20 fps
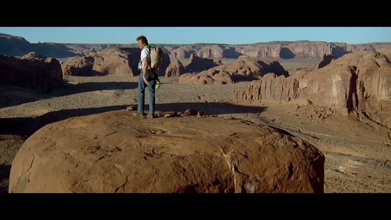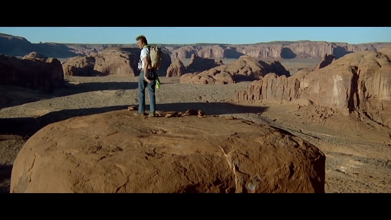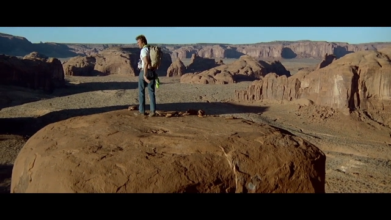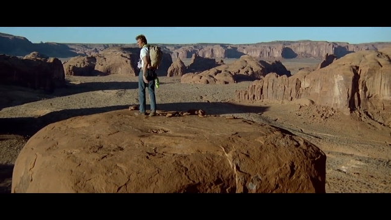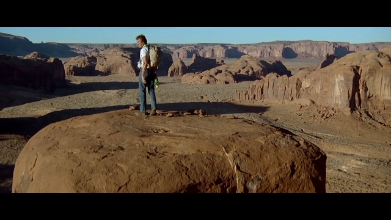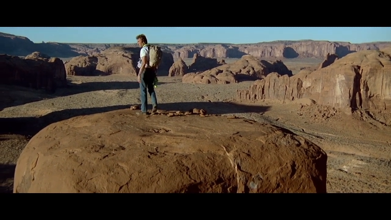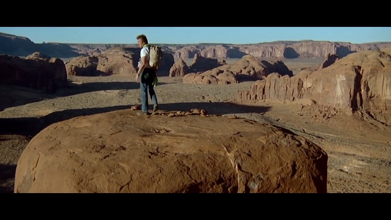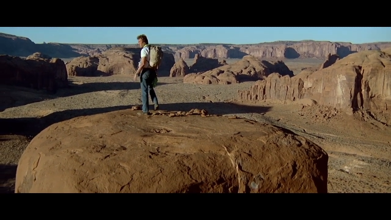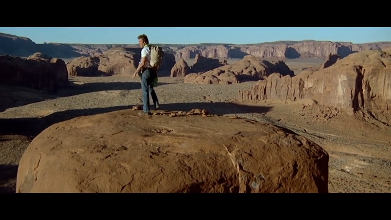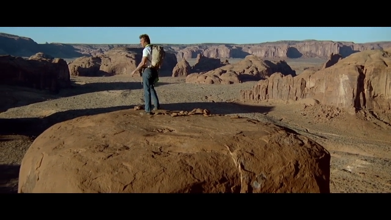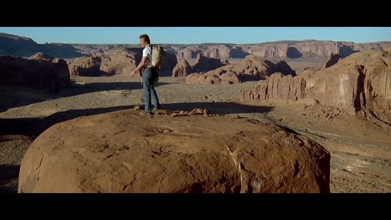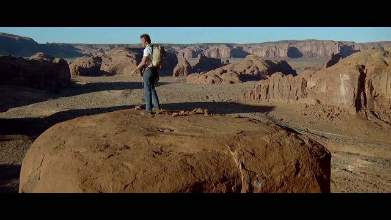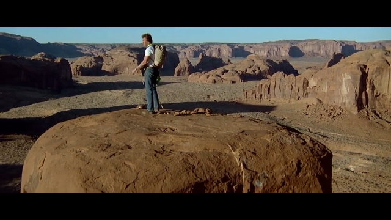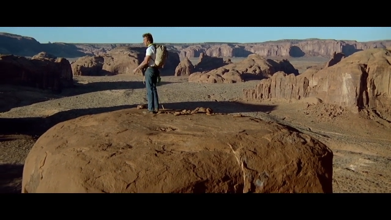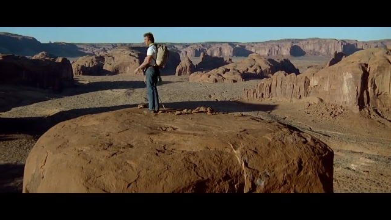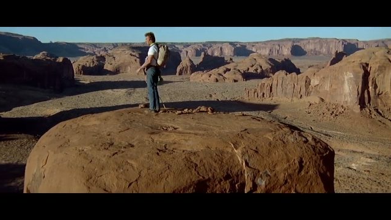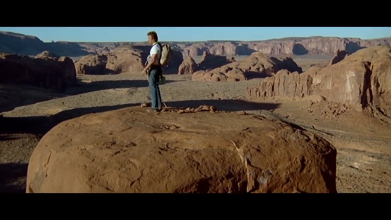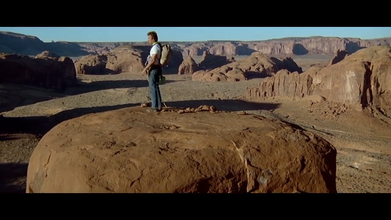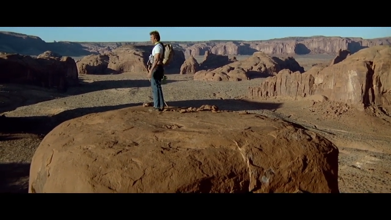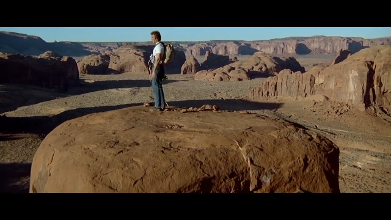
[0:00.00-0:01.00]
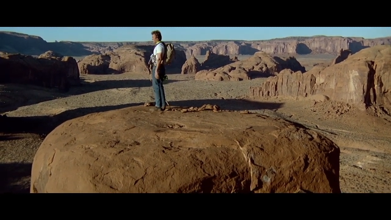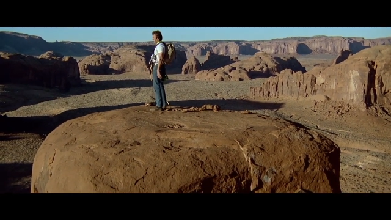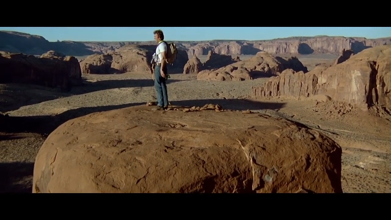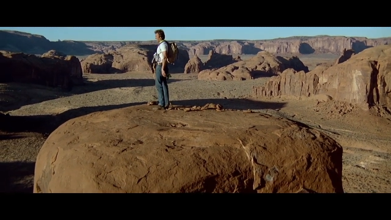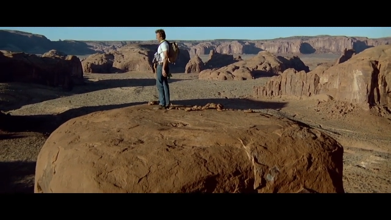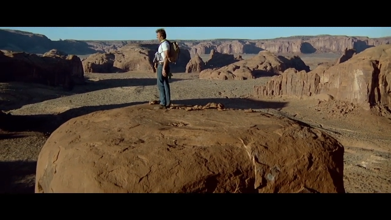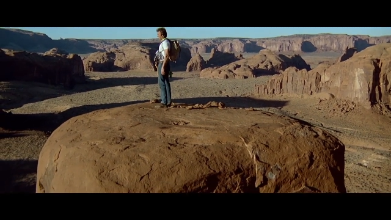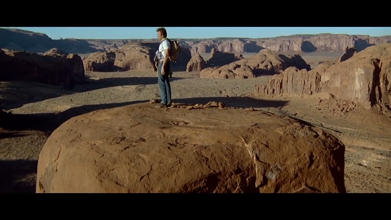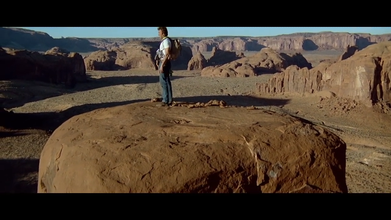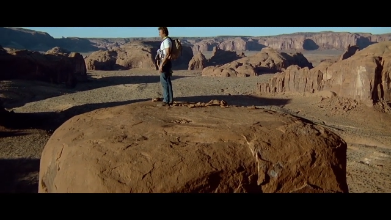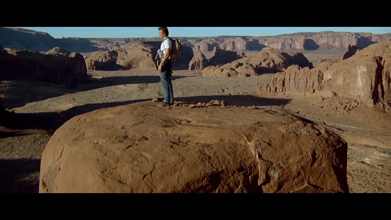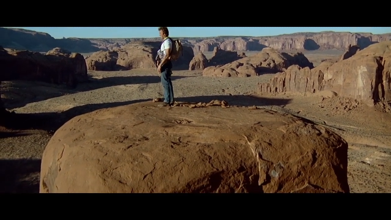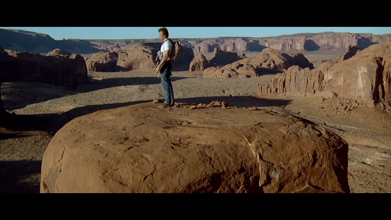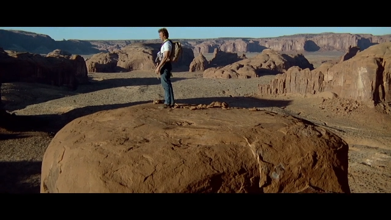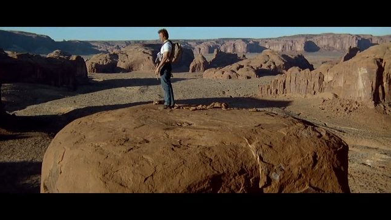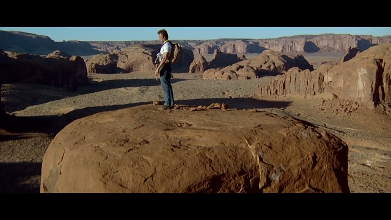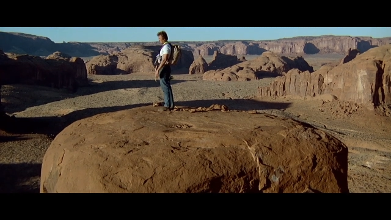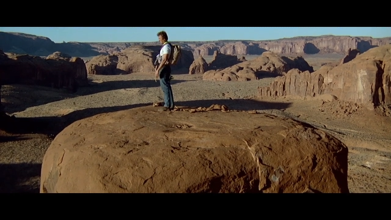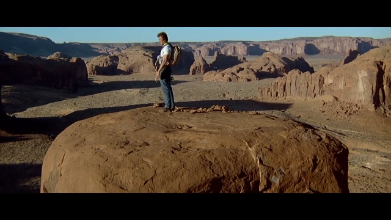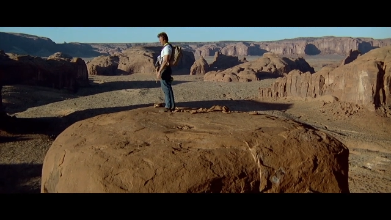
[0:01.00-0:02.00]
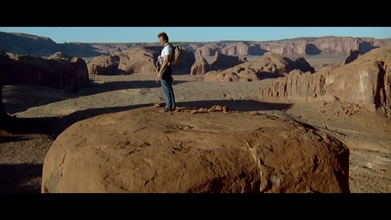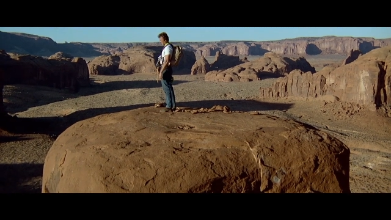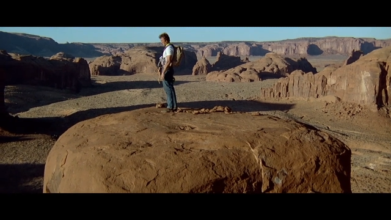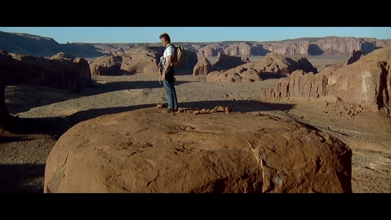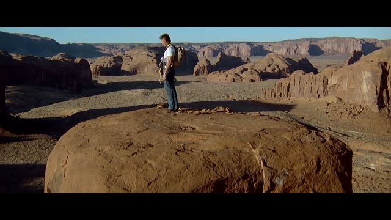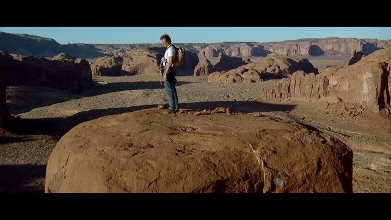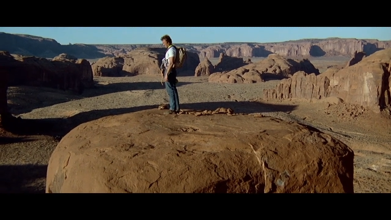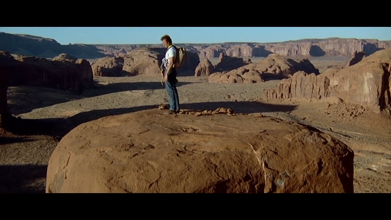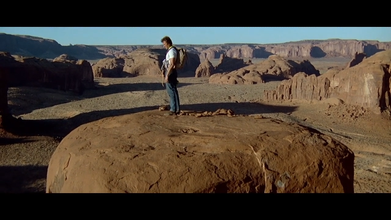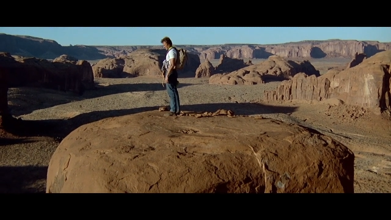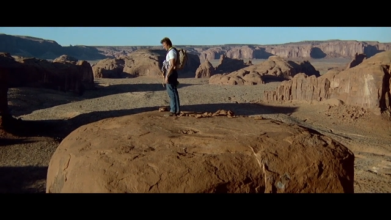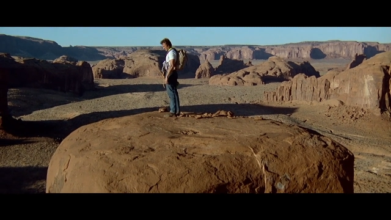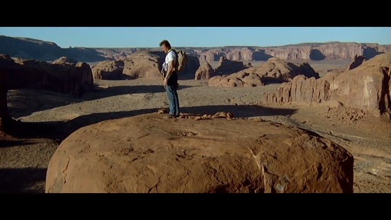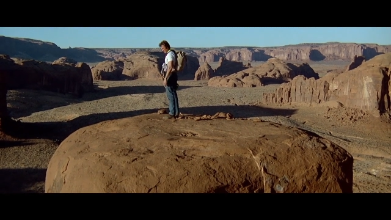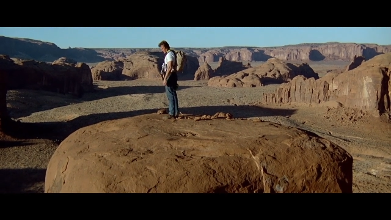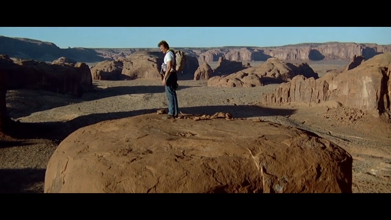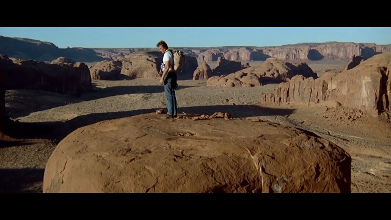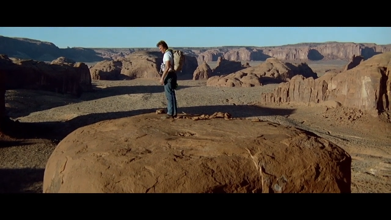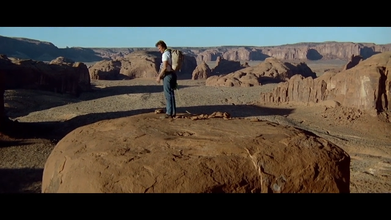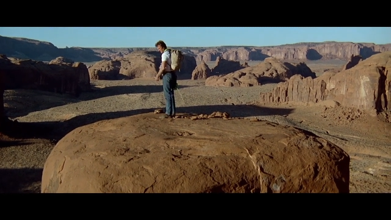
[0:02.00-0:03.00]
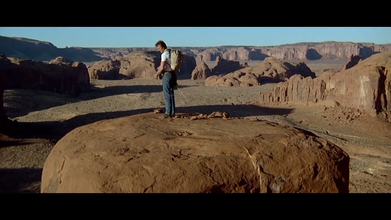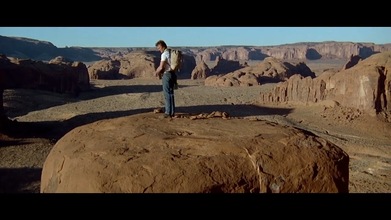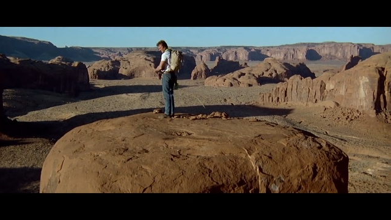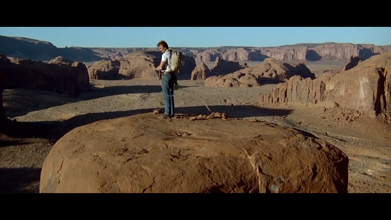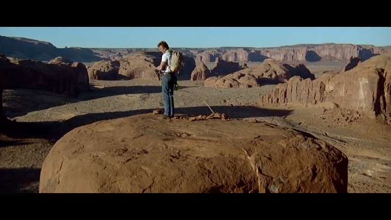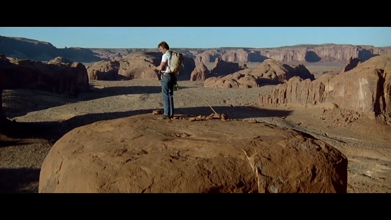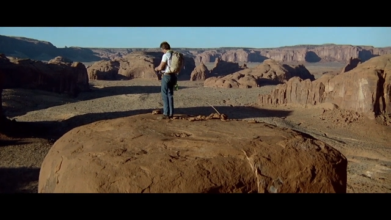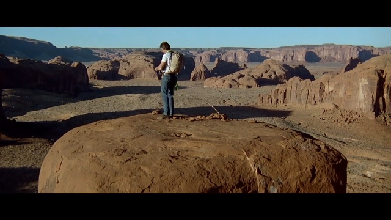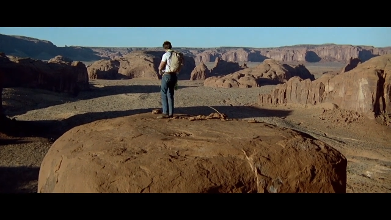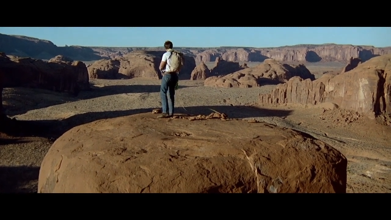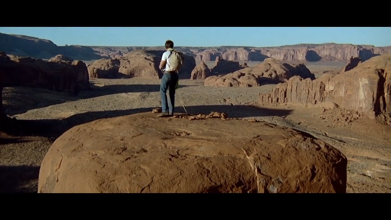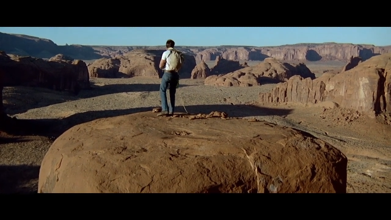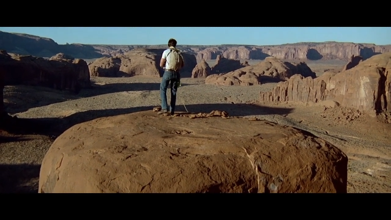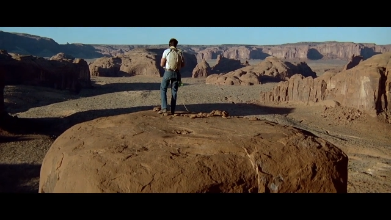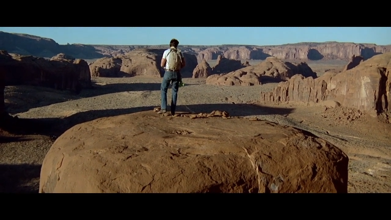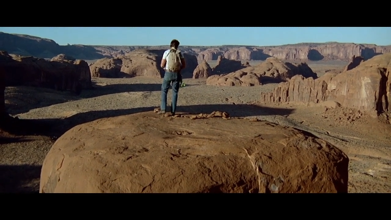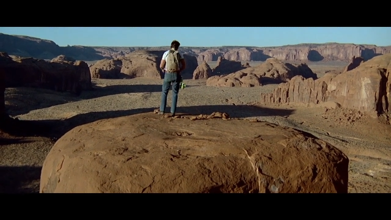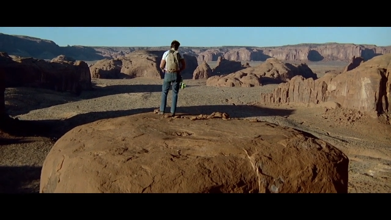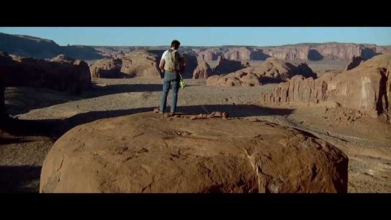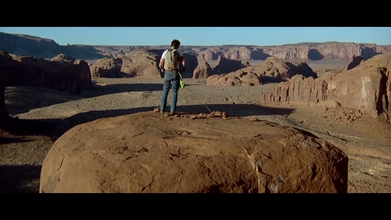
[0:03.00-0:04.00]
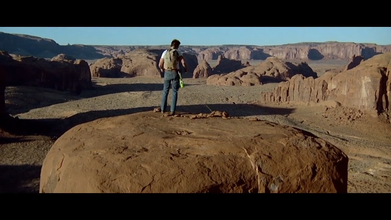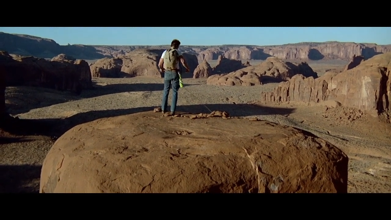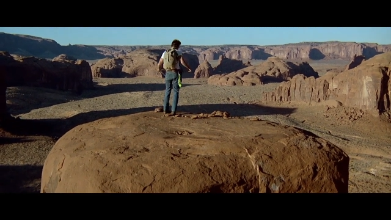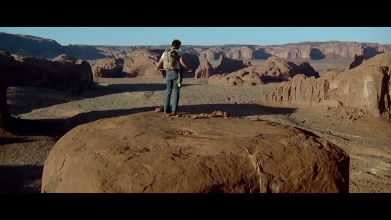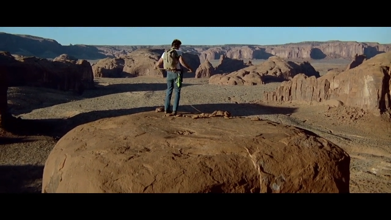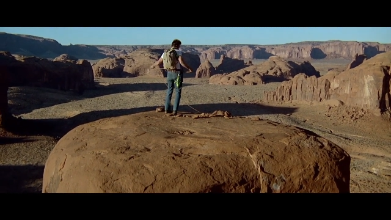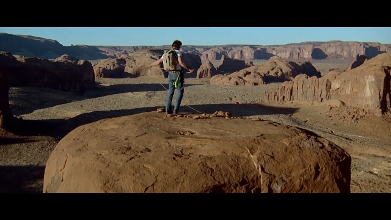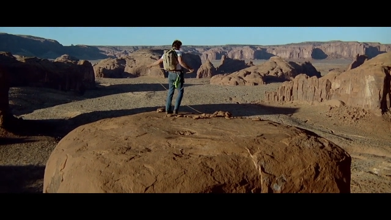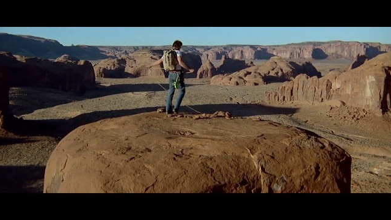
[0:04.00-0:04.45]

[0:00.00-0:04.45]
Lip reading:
Nobody's mouth can be seen.